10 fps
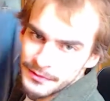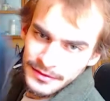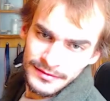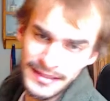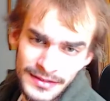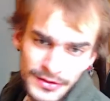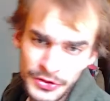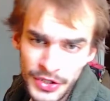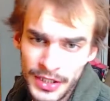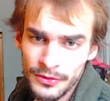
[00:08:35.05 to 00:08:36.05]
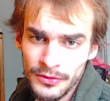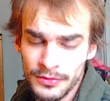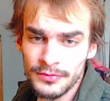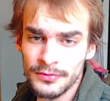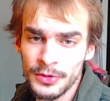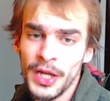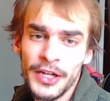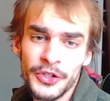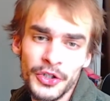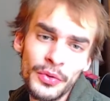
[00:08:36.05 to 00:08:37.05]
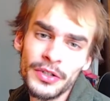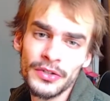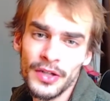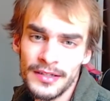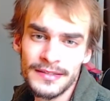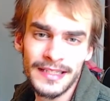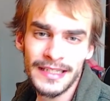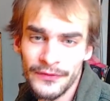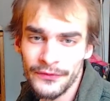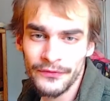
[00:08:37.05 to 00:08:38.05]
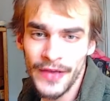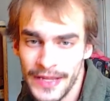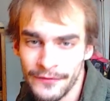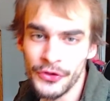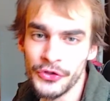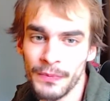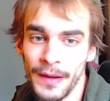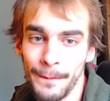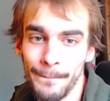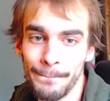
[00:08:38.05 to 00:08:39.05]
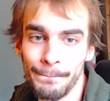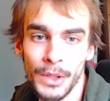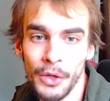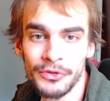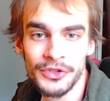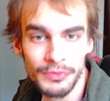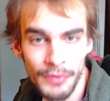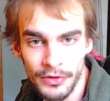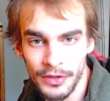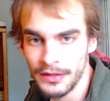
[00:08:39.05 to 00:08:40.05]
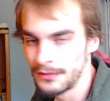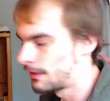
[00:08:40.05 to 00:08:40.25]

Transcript: That's in general. You're not doing your lungs any favors by blowing smoke in them.